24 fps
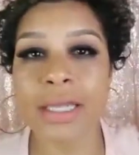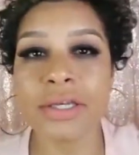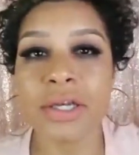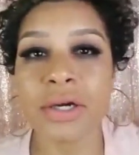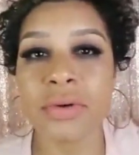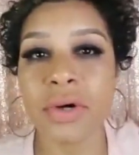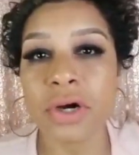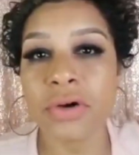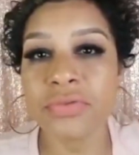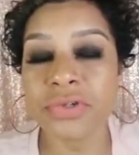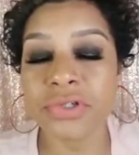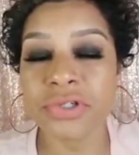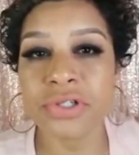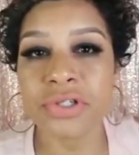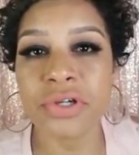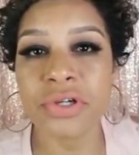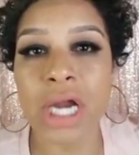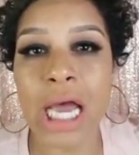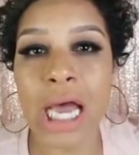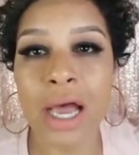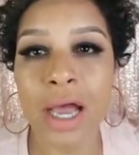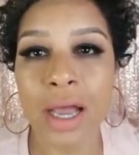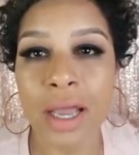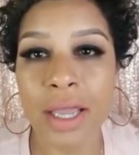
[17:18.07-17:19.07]
Don't overdo
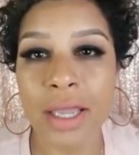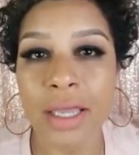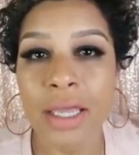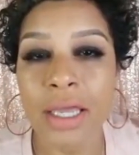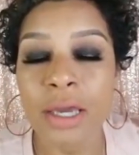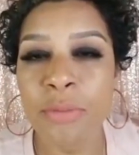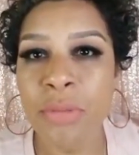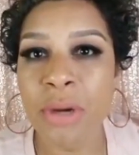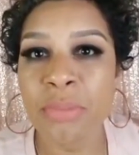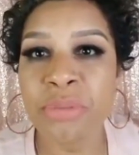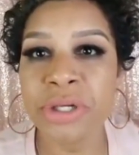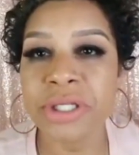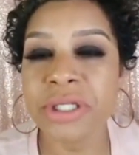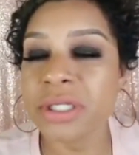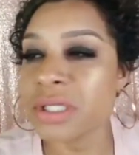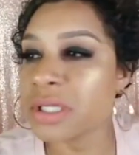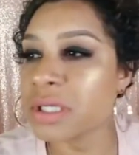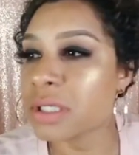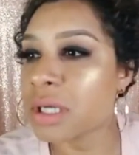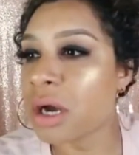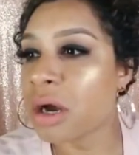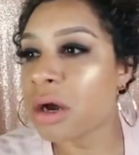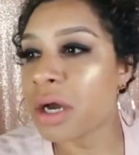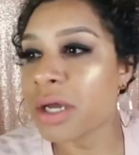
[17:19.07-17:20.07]
your eye by
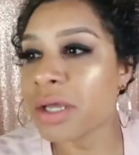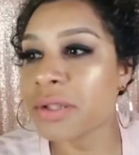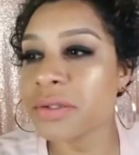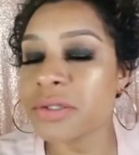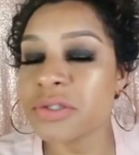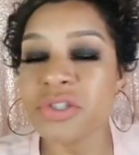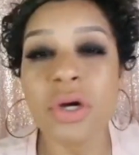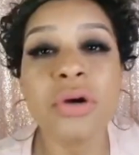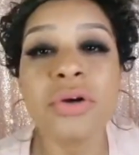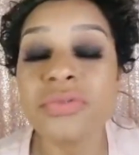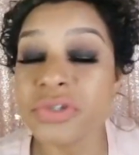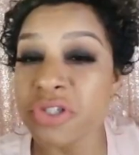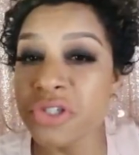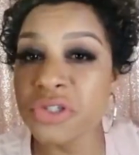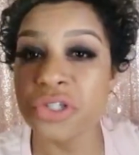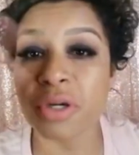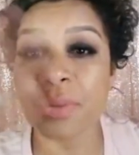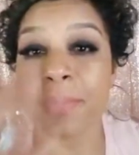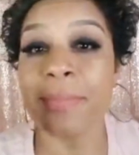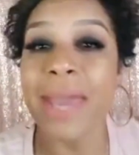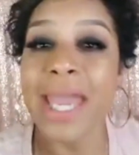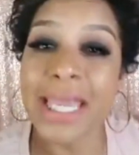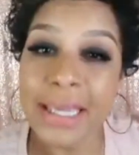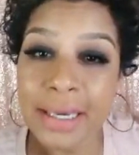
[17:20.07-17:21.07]
putting on, don't overdo your
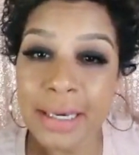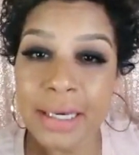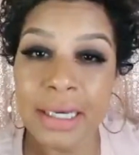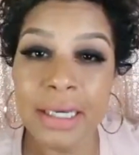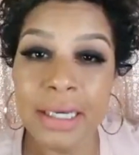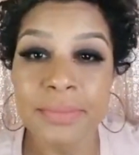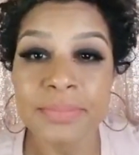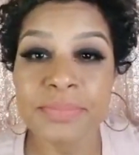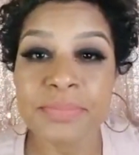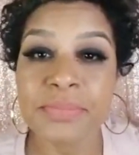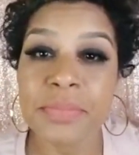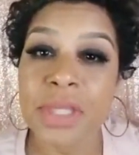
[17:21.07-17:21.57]
makeup,